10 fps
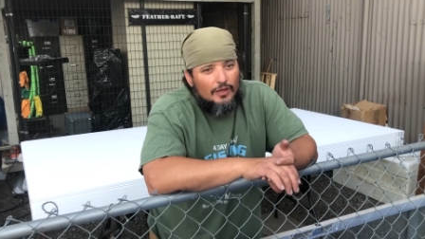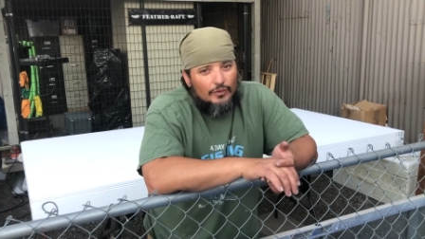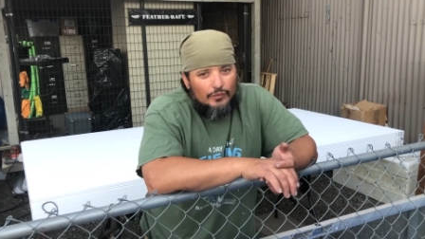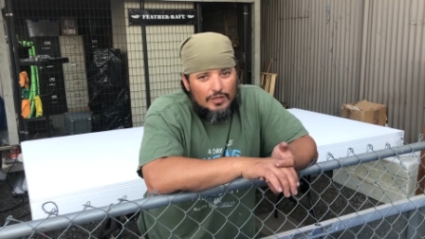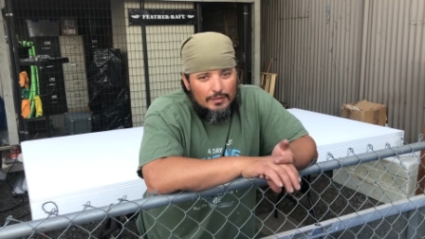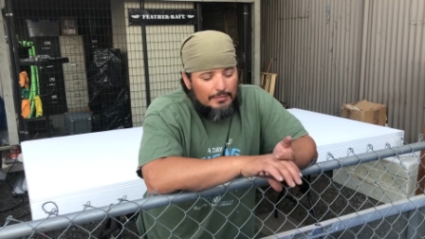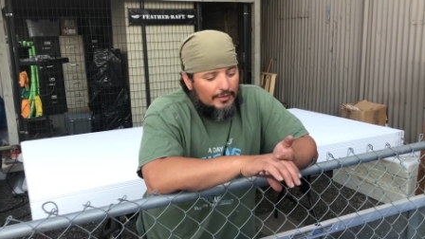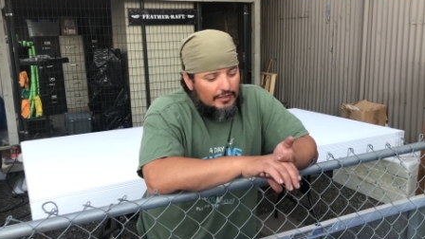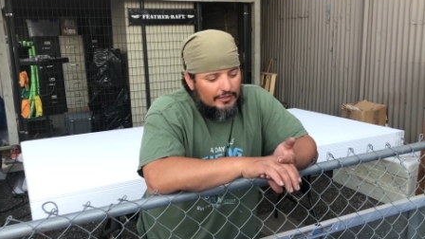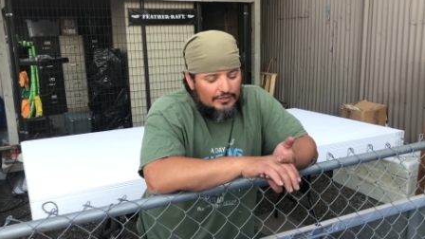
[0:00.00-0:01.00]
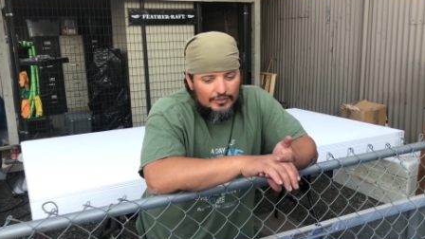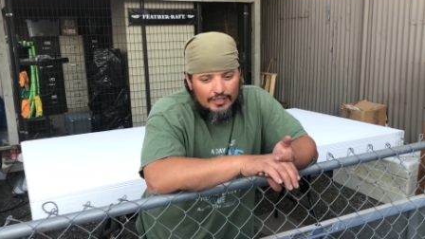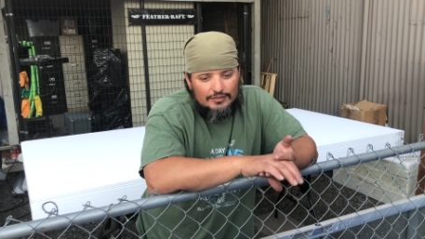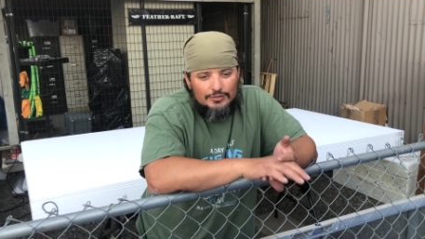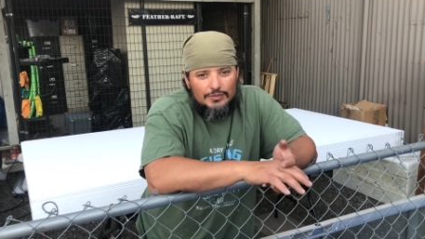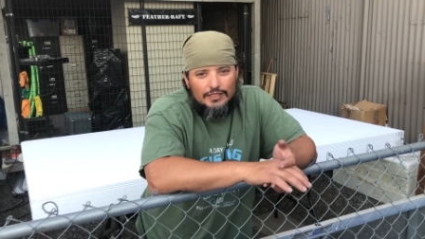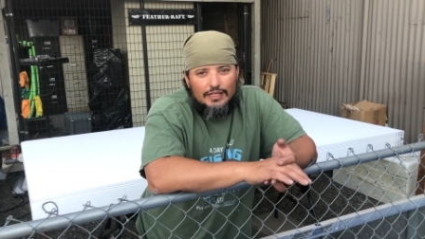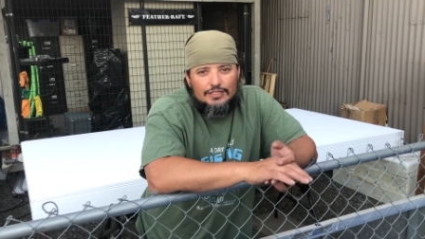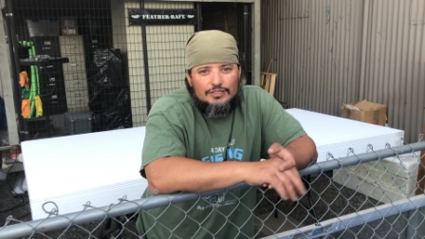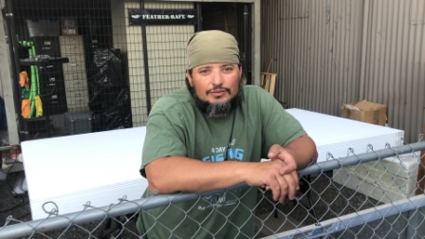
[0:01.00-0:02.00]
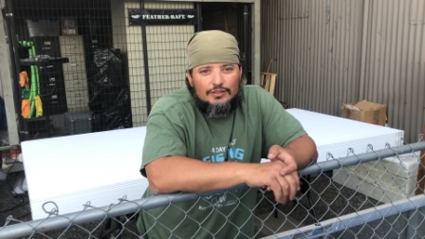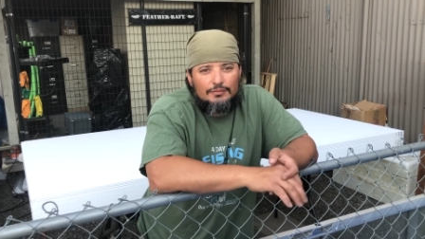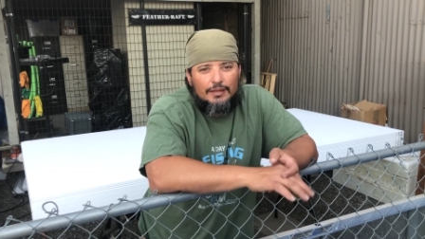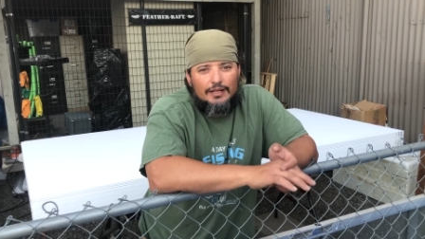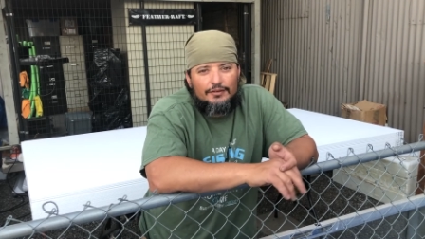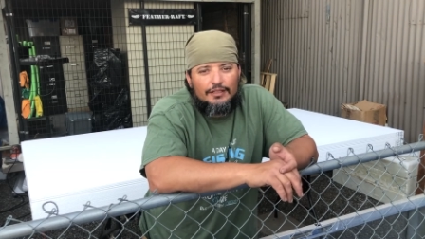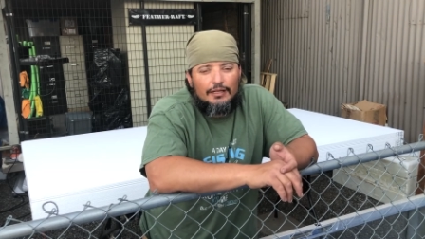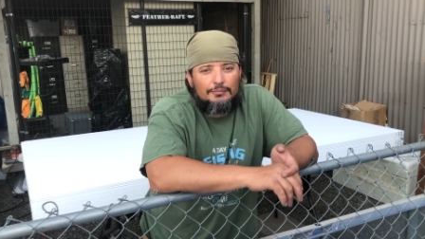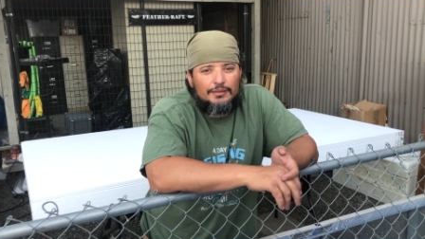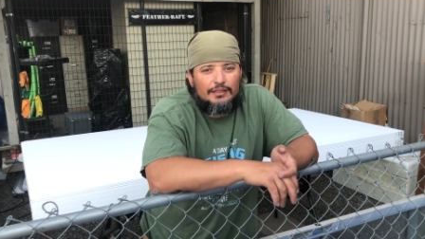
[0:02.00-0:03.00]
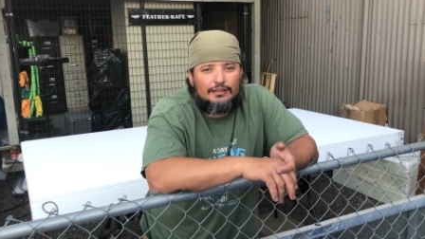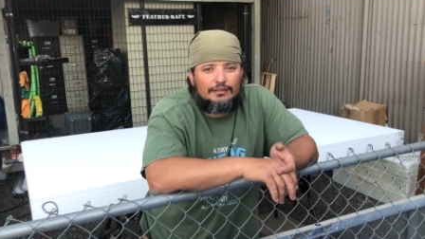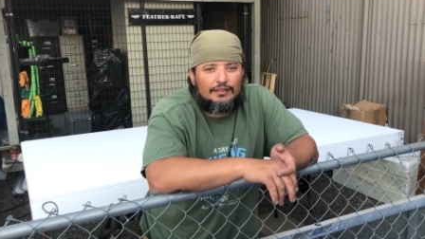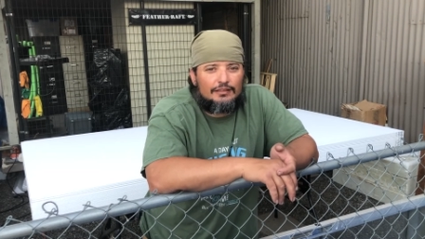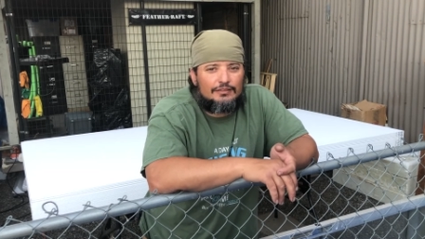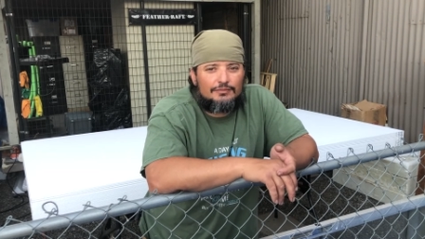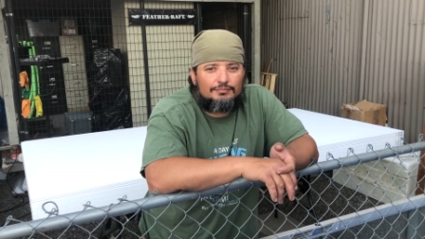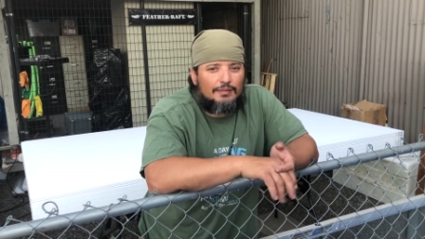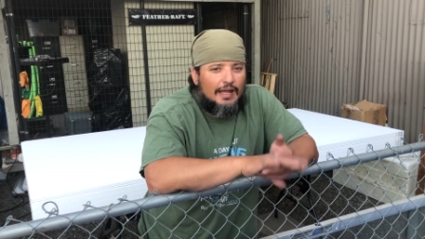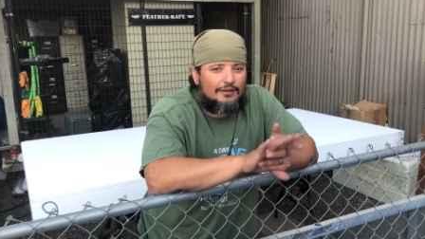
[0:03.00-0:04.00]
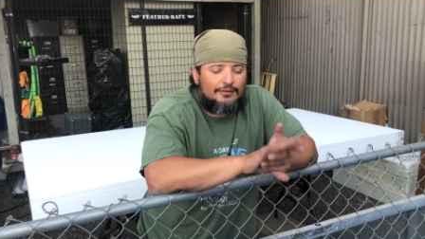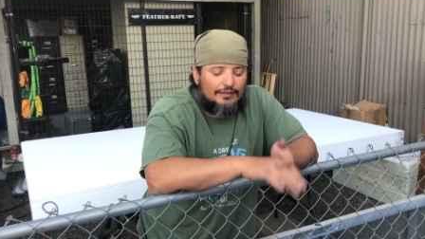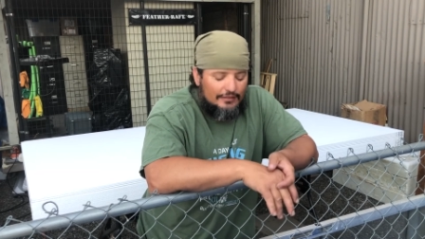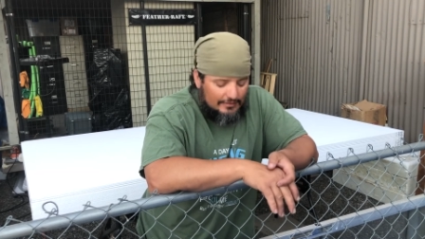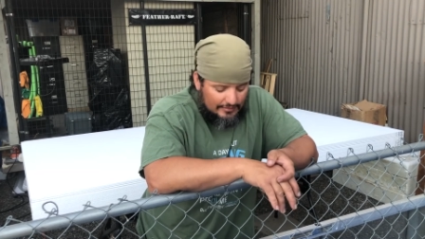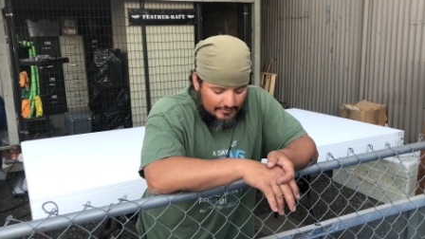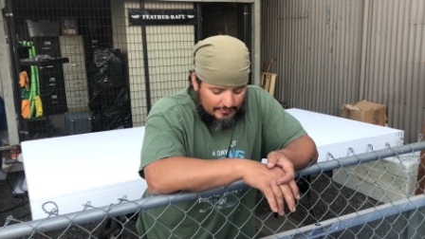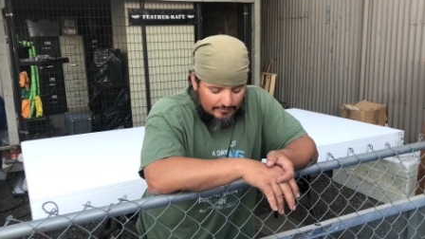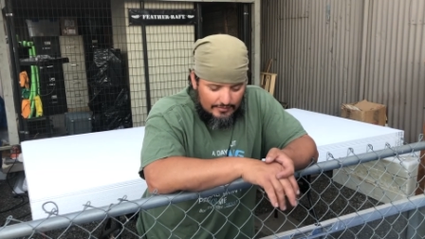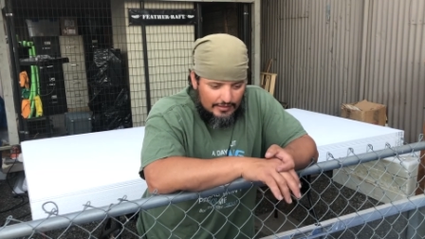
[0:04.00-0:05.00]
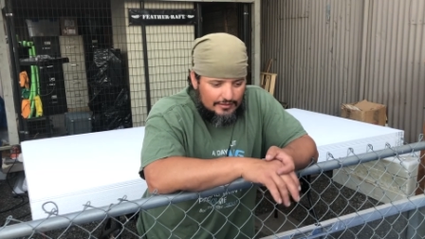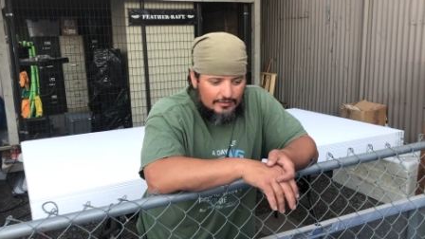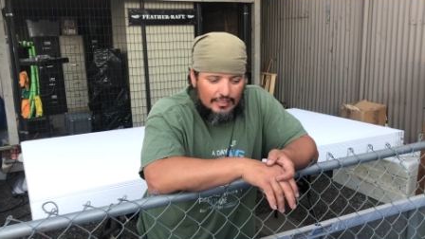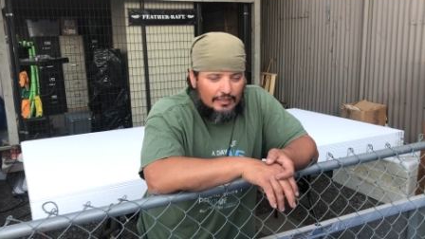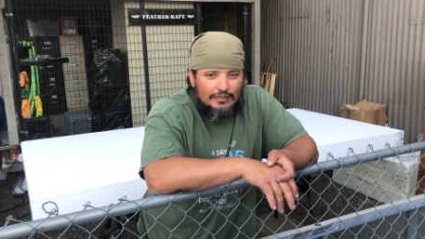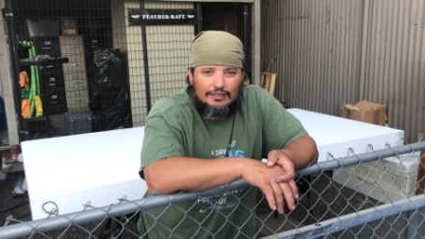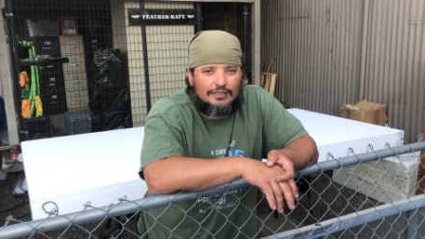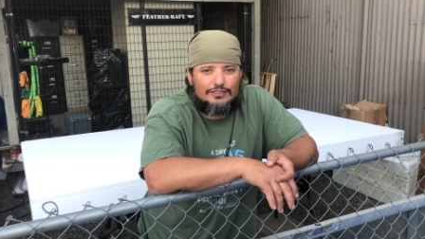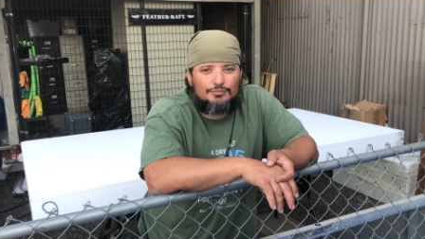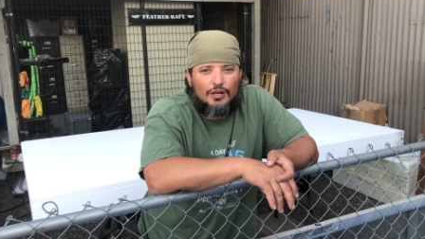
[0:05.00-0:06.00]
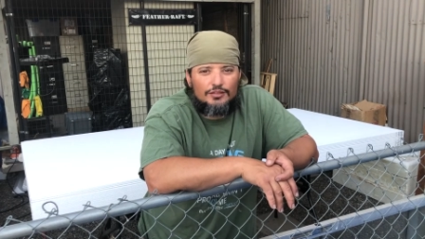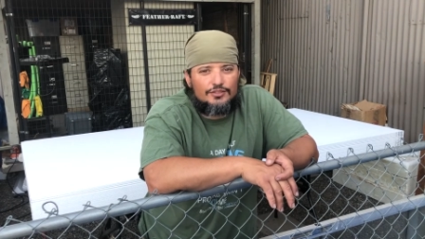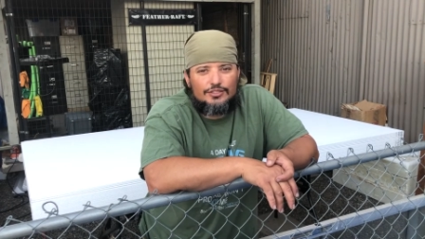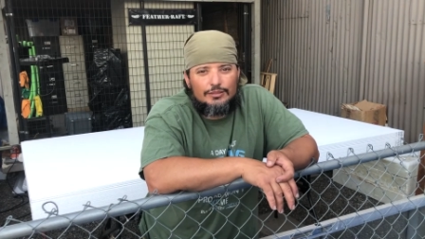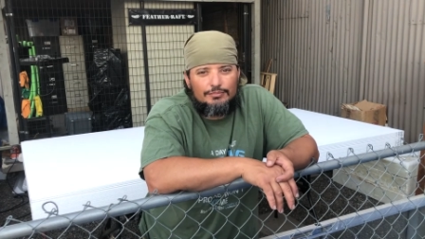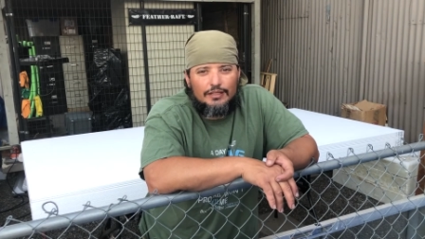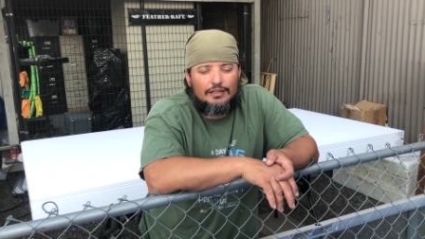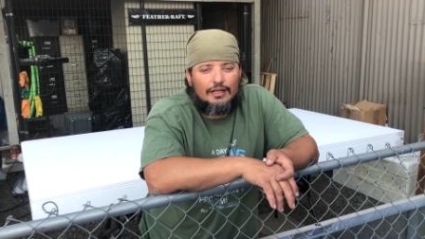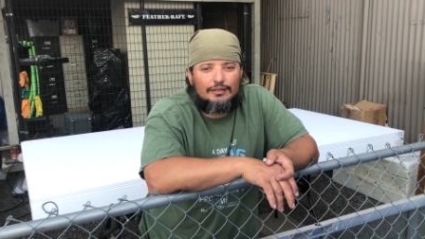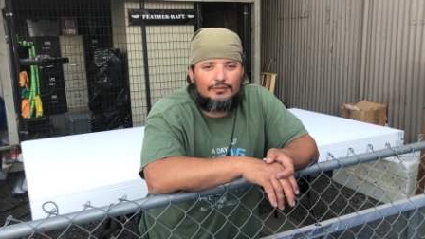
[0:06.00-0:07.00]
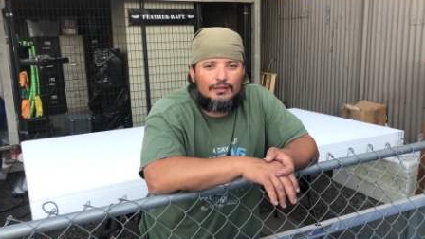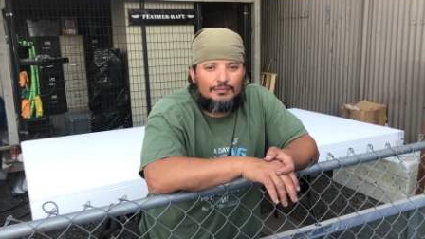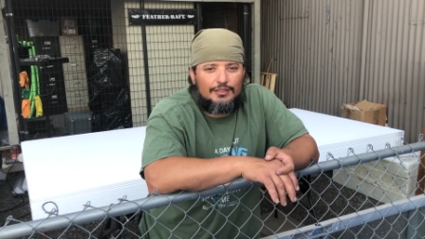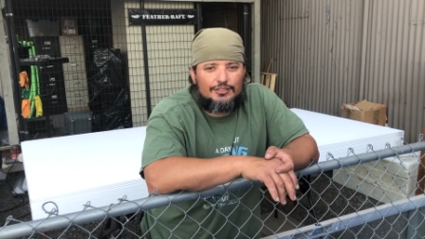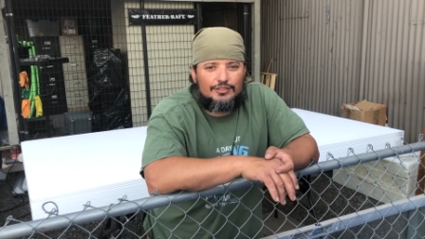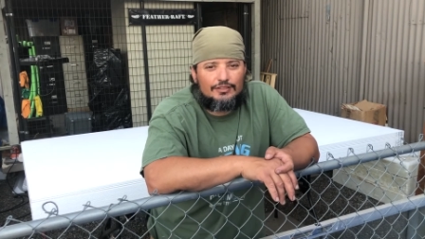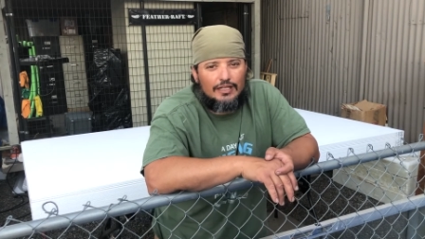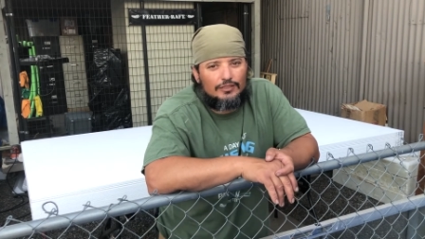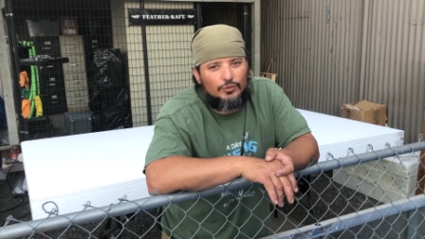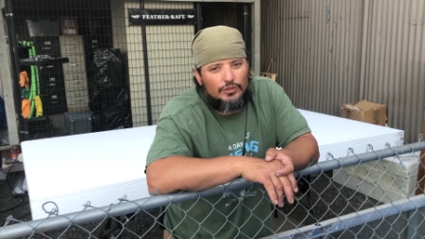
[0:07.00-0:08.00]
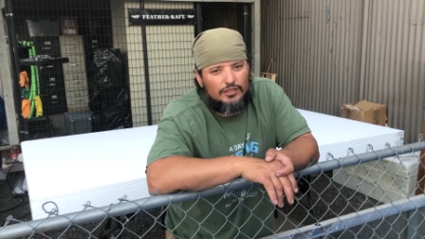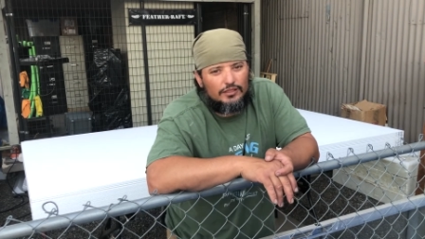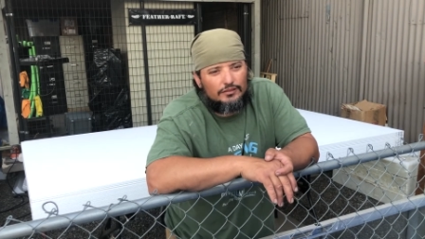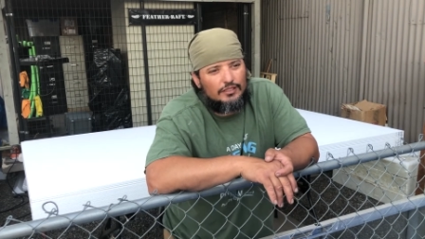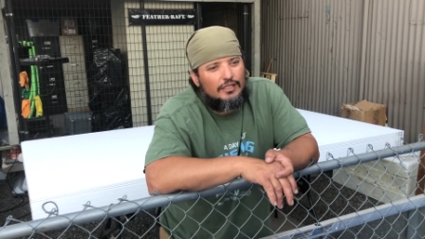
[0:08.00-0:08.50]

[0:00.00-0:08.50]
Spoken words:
one of my buddies who has some connections with a battery company and gets batteries and gets kind of like a sponsorship thing, I'm not sure exactly what it is.